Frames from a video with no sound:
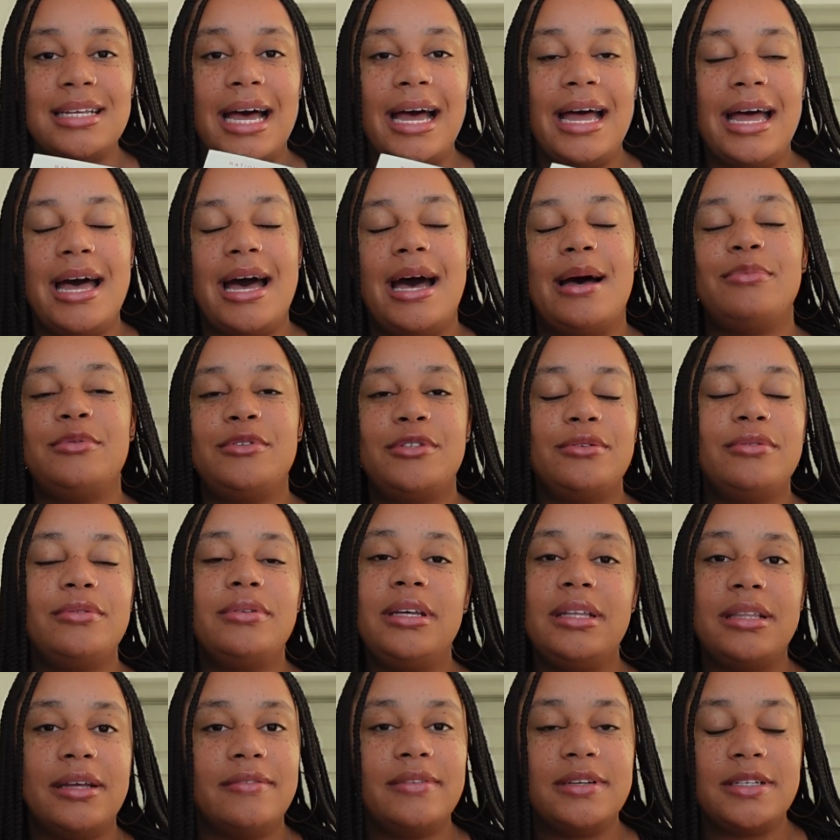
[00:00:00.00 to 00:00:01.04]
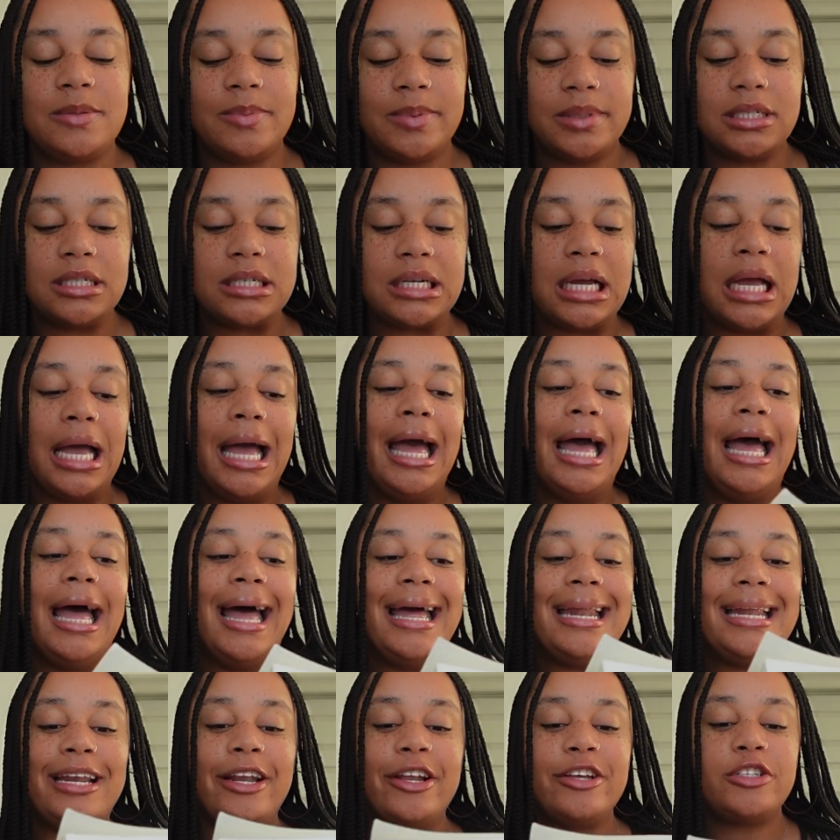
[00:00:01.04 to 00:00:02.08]
I absolutely love this book,
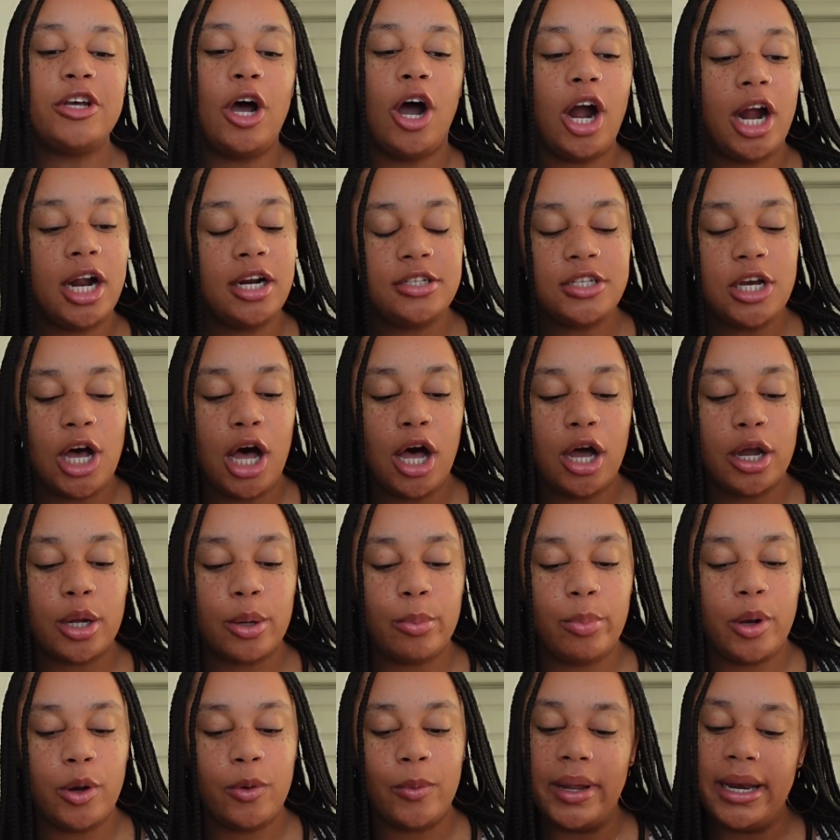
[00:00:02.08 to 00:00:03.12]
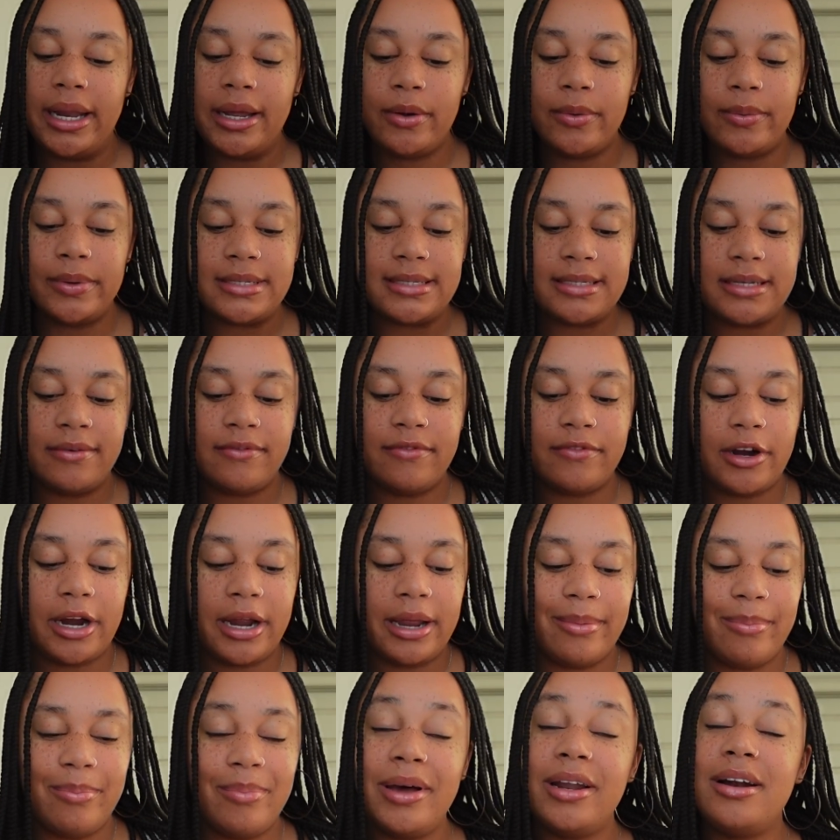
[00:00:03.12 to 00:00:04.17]
and it is Heart Talk: Poetic Wisdom for a
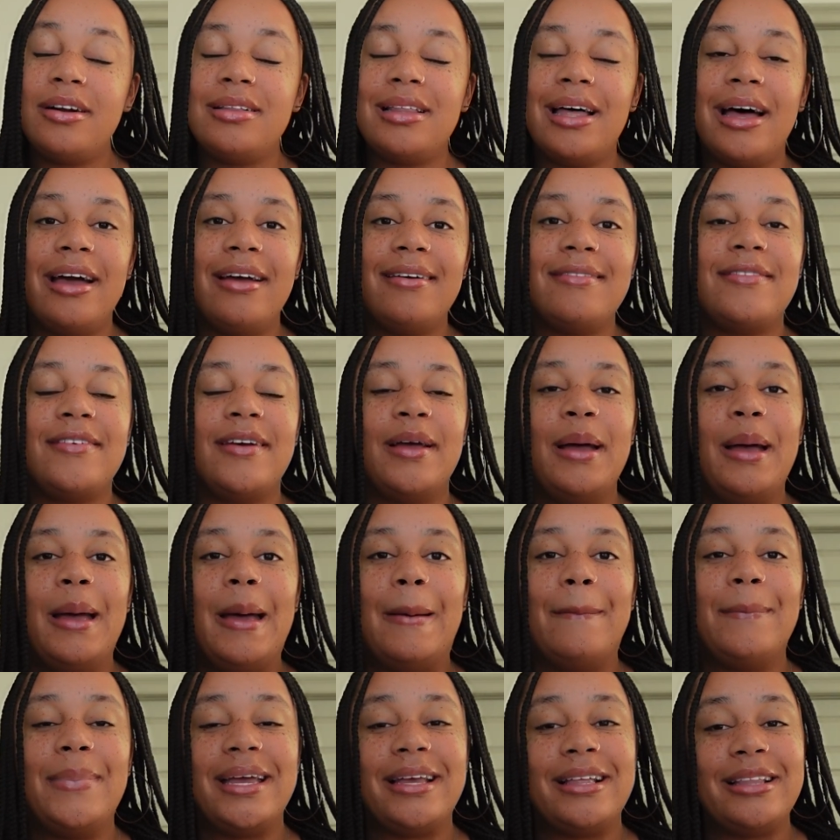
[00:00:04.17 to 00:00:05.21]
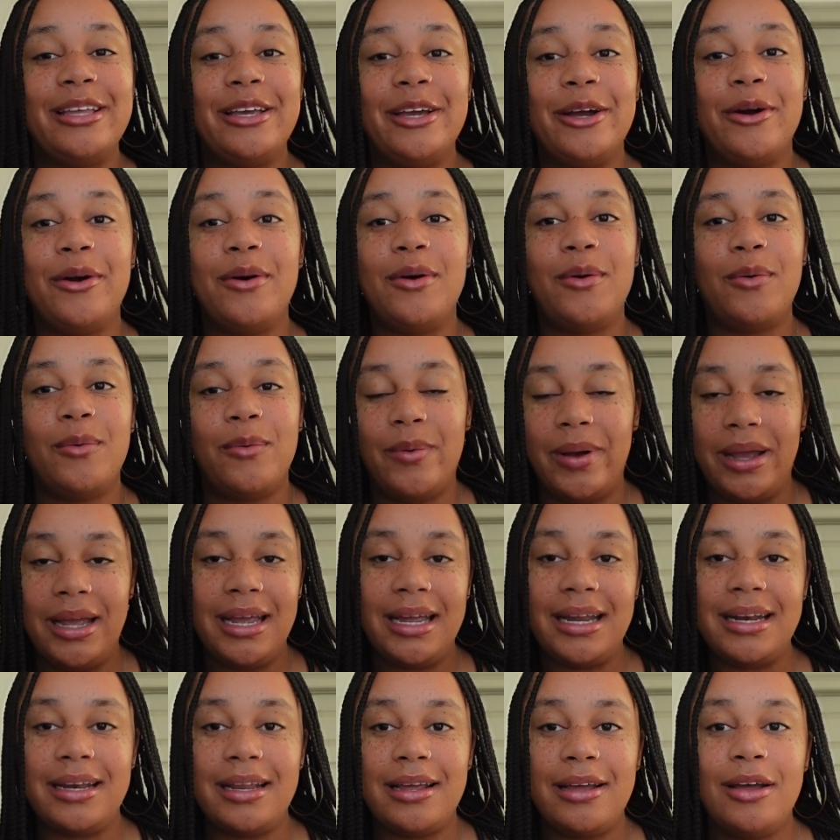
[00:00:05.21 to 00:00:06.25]
Better Life by Cleo
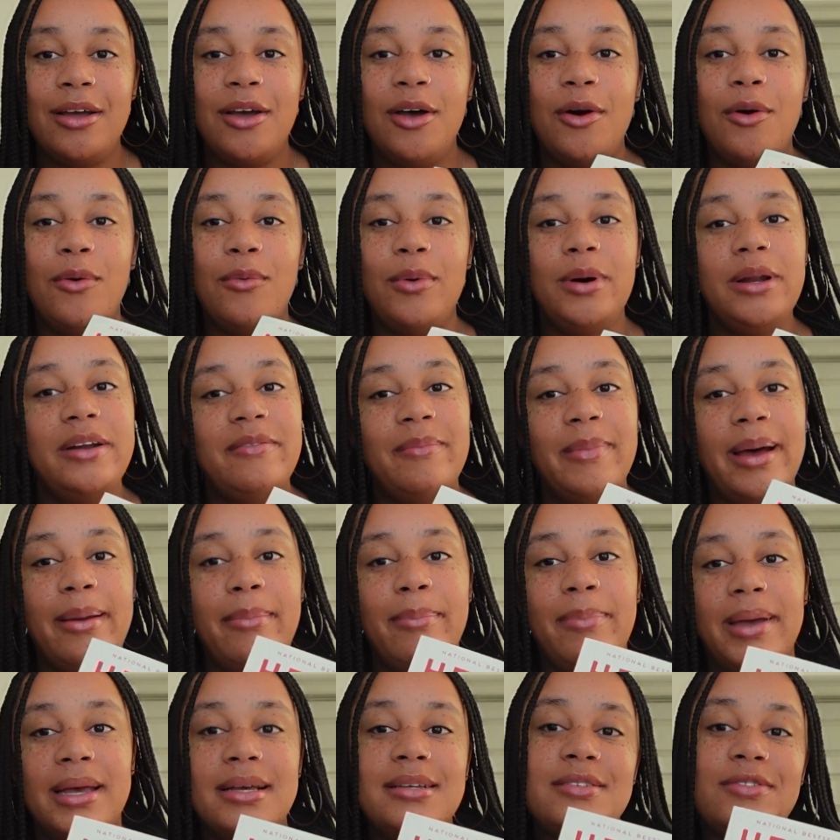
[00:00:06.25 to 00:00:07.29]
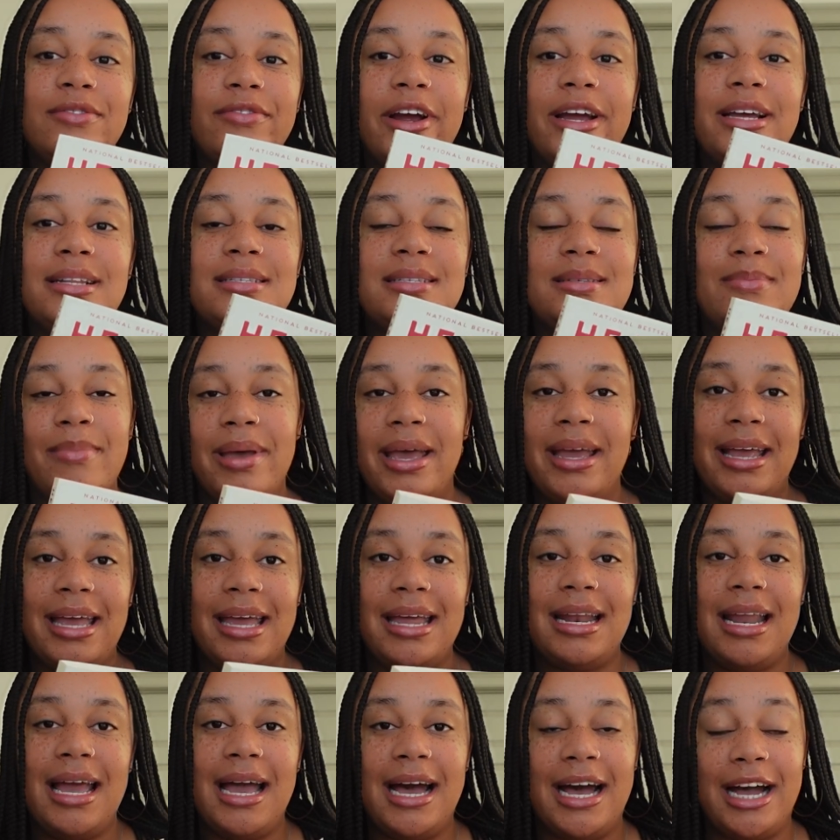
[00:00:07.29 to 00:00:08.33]
Wade. One of my best friends,
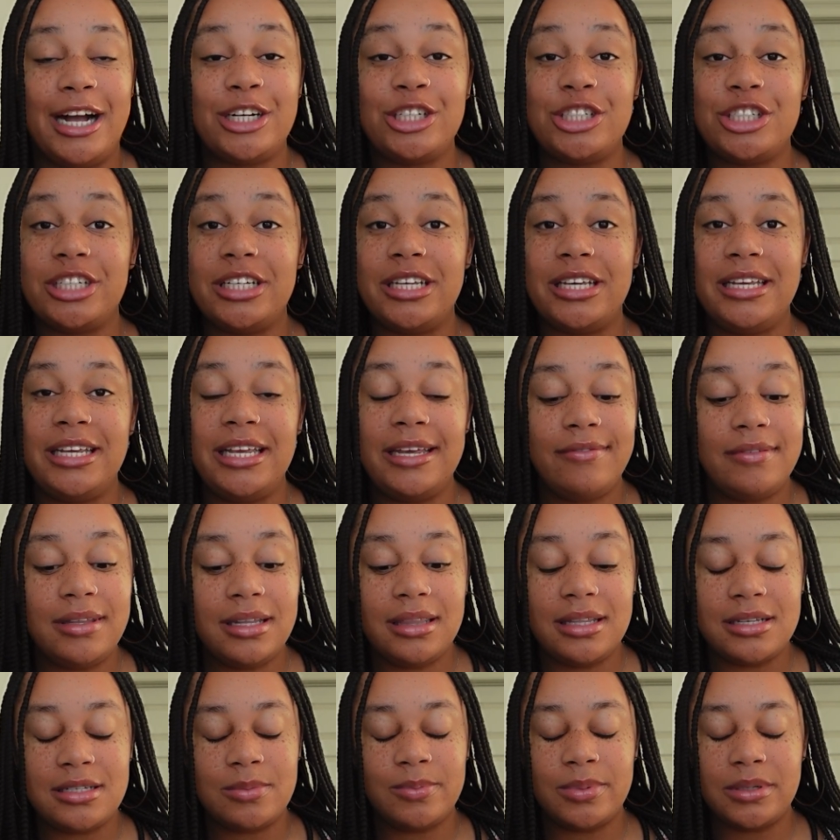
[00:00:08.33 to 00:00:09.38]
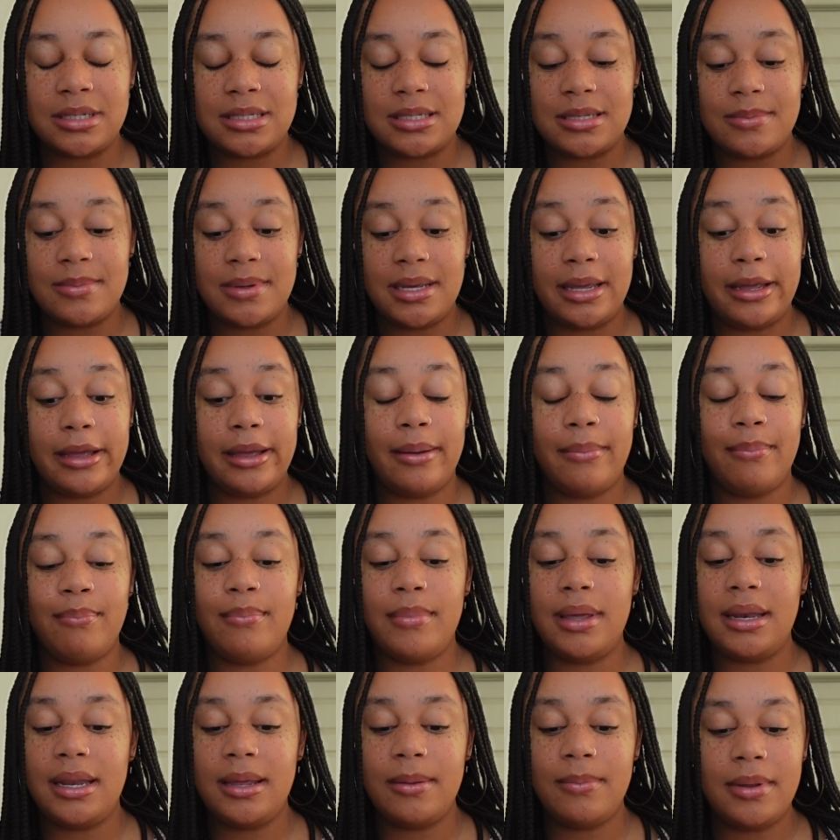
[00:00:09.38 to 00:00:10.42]
Megan, actually gifted this book to me
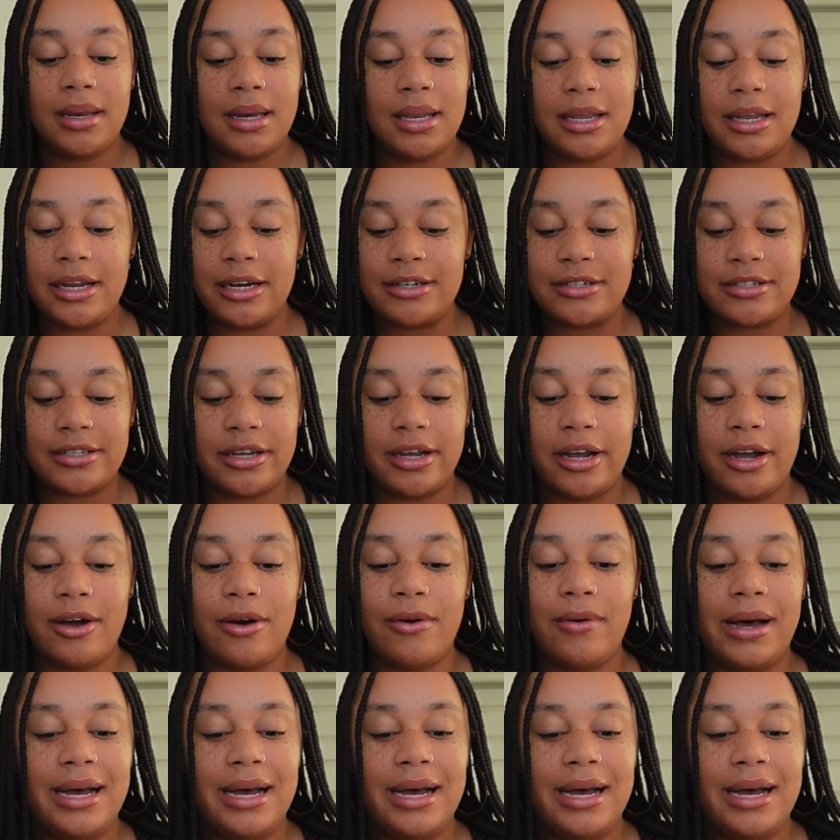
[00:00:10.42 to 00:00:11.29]
many years ago.